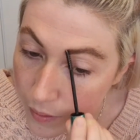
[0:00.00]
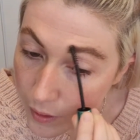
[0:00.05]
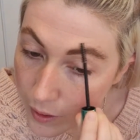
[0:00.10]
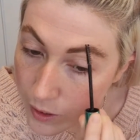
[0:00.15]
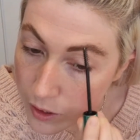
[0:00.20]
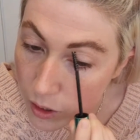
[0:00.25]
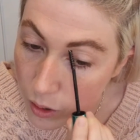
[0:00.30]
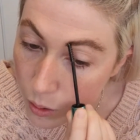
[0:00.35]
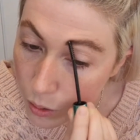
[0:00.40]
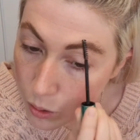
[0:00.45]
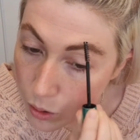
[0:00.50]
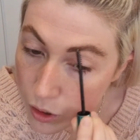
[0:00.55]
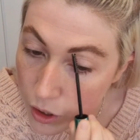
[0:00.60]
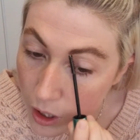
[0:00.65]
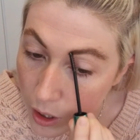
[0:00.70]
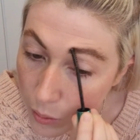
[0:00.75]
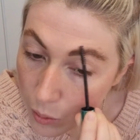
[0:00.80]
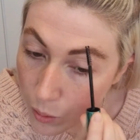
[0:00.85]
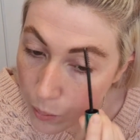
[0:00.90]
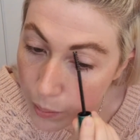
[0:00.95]
This
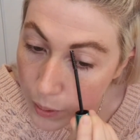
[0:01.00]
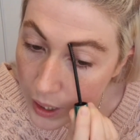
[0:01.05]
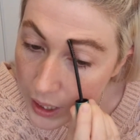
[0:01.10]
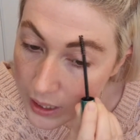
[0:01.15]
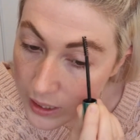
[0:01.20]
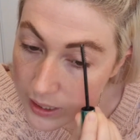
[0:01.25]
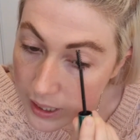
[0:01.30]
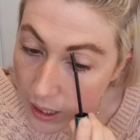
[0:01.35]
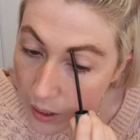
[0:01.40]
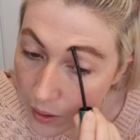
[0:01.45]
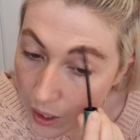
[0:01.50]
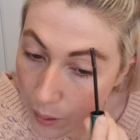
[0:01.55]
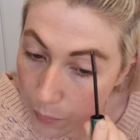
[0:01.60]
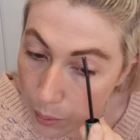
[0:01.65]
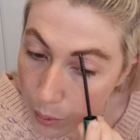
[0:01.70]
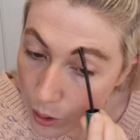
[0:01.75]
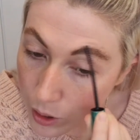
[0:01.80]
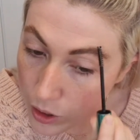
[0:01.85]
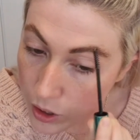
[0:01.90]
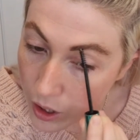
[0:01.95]
also will blend out that
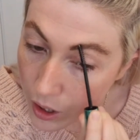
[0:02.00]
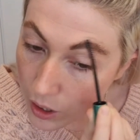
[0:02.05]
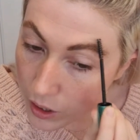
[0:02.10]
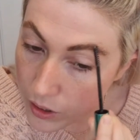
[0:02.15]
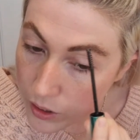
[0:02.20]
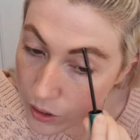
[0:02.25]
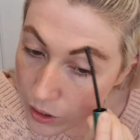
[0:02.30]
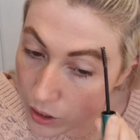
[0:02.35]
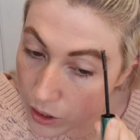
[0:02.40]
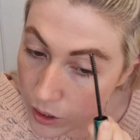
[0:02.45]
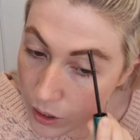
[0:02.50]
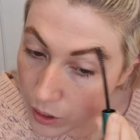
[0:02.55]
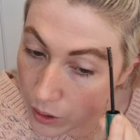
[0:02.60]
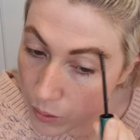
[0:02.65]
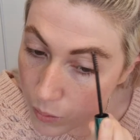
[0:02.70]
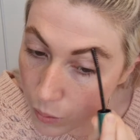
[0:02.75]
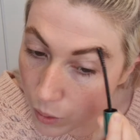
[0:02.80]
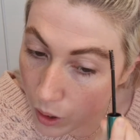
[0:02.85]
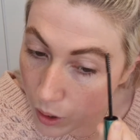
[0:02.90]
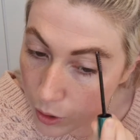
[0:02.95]
product
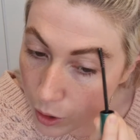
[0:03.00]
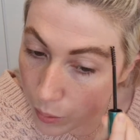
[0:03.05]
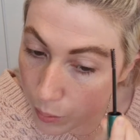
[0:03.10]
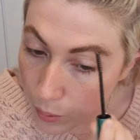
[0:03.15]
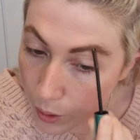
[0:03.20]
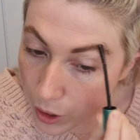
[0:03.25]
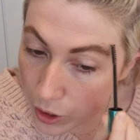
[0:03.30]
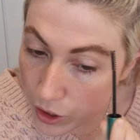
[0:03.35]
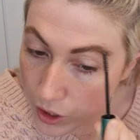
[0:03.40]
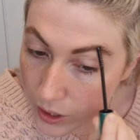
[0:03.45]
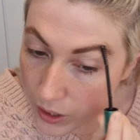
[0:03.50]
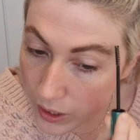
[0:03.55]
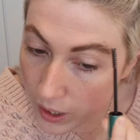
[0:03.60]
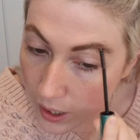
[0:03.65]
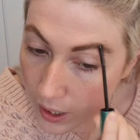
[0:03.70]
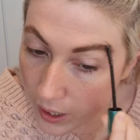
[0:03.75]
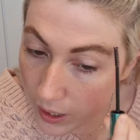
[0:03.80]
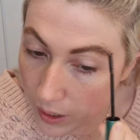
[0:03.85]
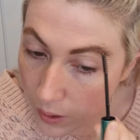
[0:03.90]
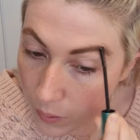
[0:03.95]
while you're brushing
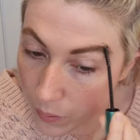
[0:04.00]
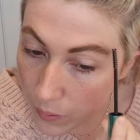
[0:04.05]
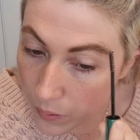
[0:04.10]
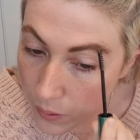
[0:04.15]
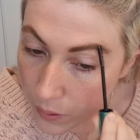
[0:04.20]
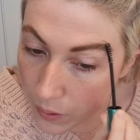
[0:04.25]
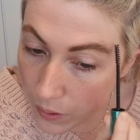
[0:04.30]
that out,